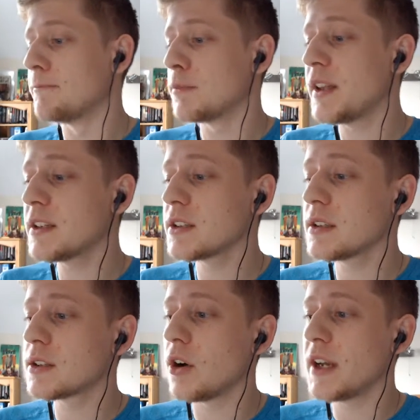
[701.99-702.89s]
We then
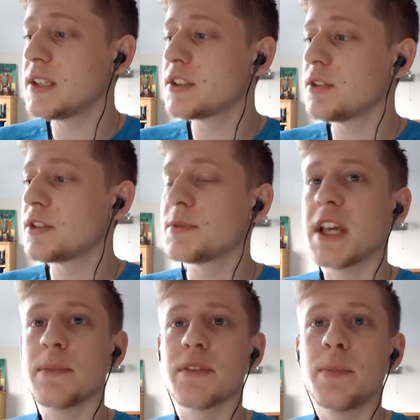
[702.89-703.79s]
got into some
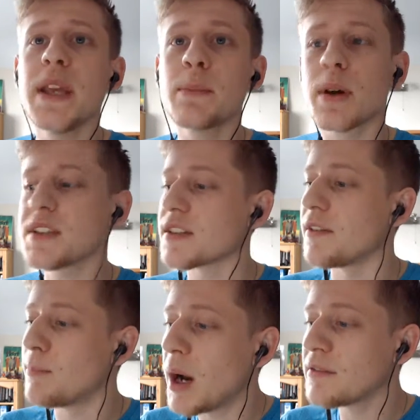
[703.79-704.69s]
tips of being present, so
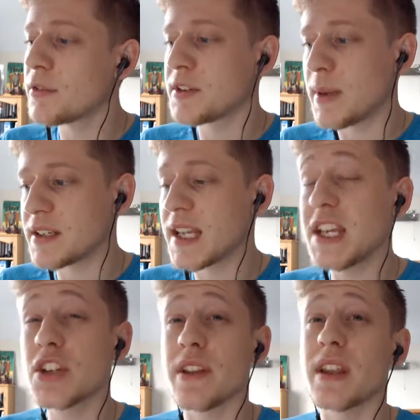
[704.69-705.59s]
mindfulness,
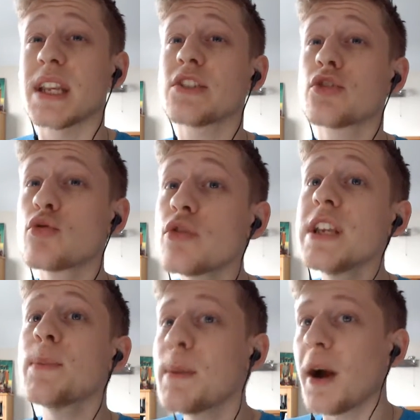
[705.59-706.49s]
meditation, then
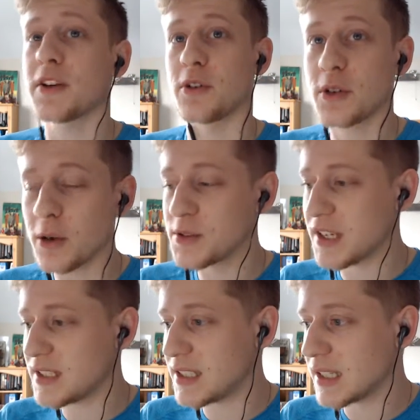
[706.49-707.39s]
extremely micro goal
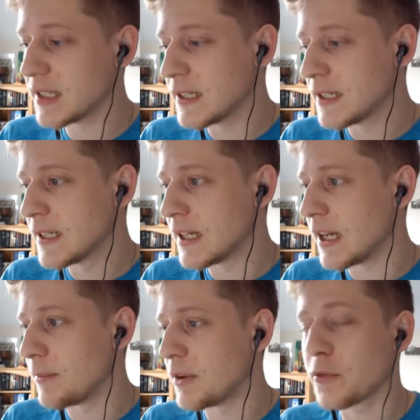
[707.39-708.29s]
setting.
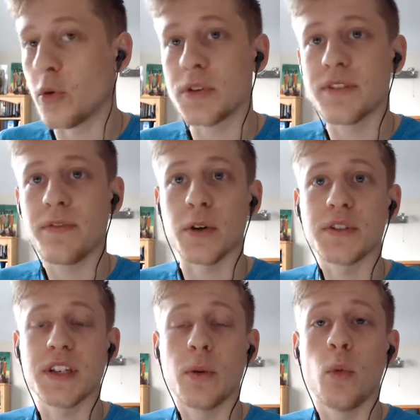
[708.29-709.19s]
Of course,
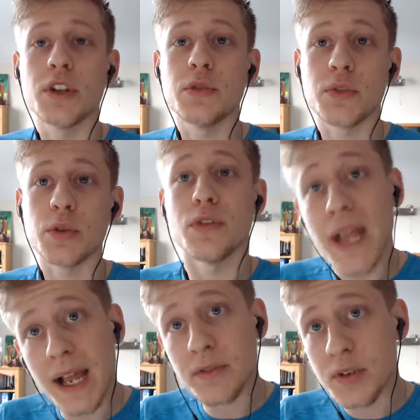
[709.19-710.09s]
focusing on what you do
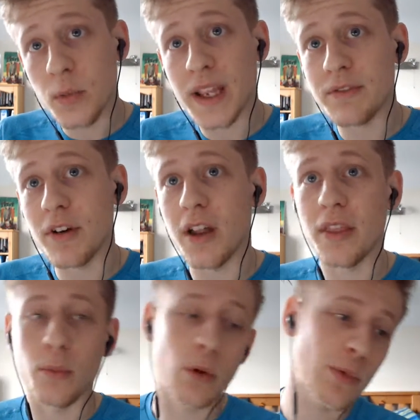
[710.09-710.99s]
now to win rather
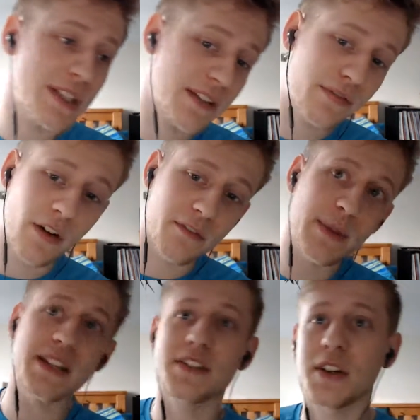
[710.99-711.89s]
than what we did 5
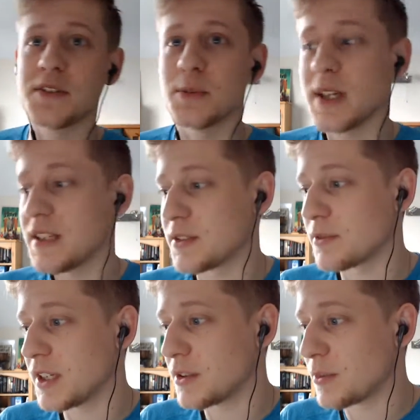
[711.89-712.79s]
minutes ago to win is a
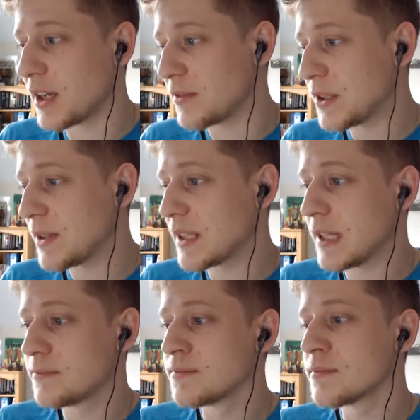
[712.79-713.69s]
really good way of doing
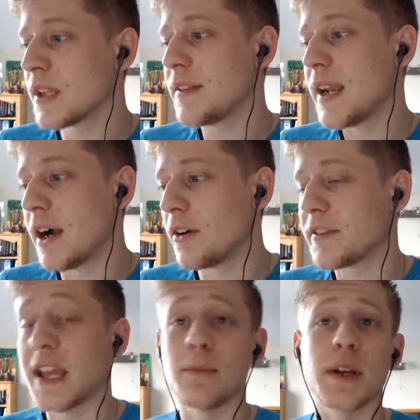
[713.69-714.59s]
that. And then out of
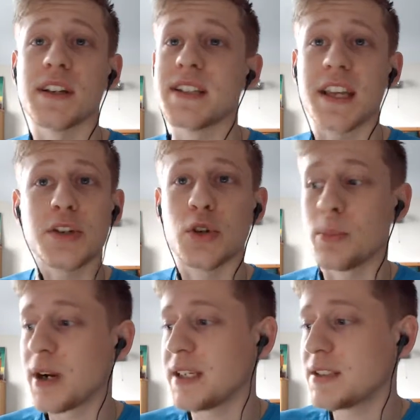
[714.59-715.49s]
game, we're going to take short
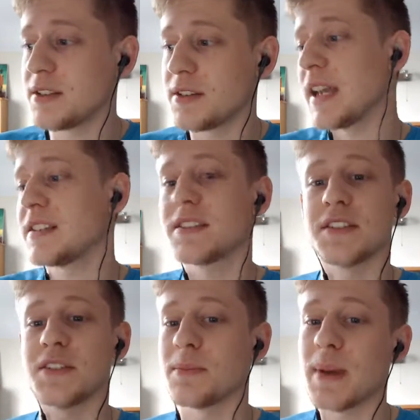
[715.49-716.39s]
breaks. You can
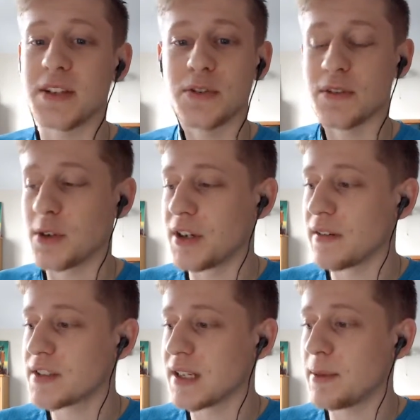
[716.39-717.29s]
exercise, you can make sure you've got
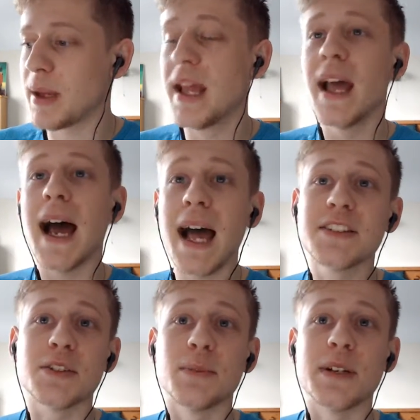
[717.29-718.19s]
enough sleep,
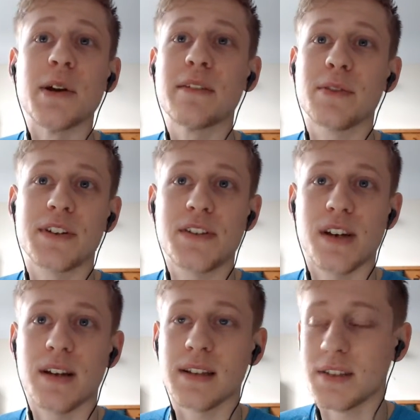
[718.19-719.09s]
and you can be gratefulness journaling.